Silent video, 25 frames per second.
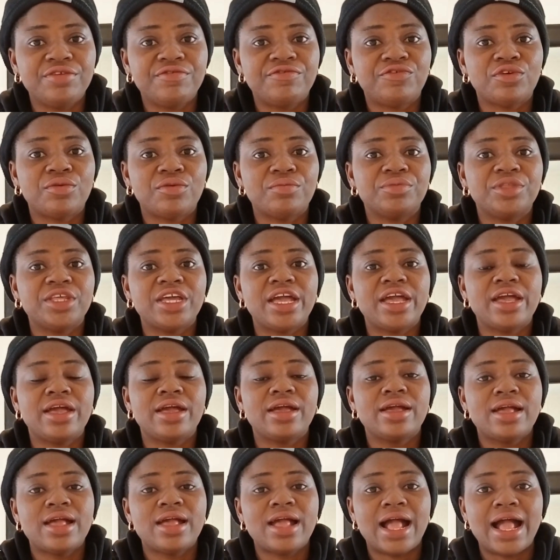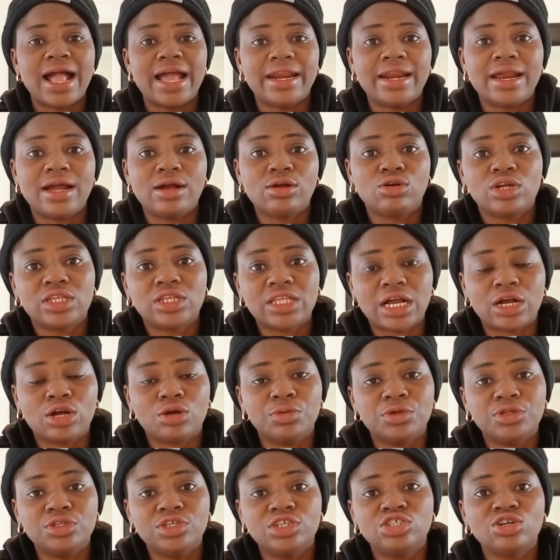From there I now got
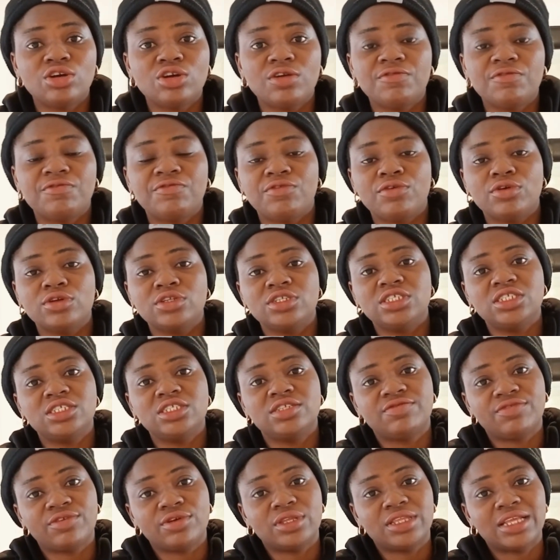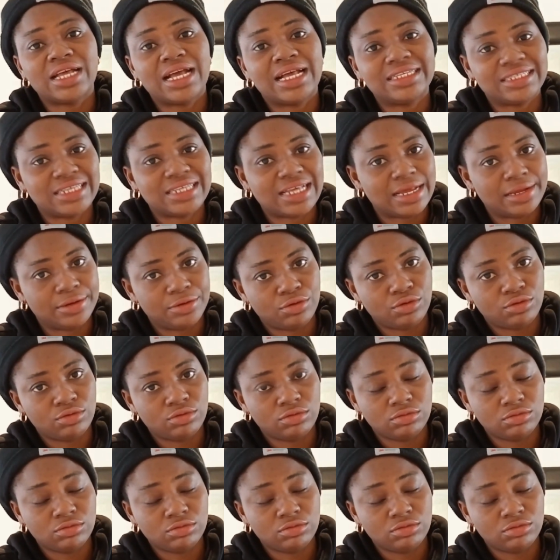accommodation for this, for that, and